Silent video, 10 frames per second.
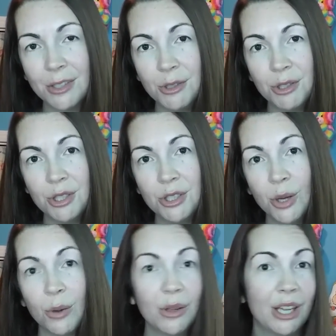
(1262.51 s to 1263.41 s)
so you should
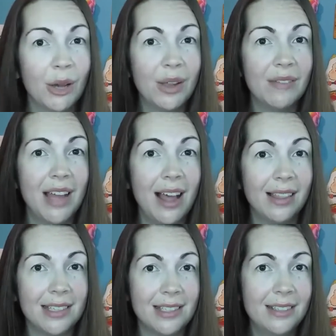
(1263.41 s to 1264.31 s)
totally go give that a
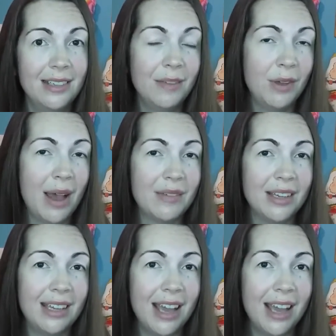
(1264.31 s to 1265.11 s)
listen if you haven't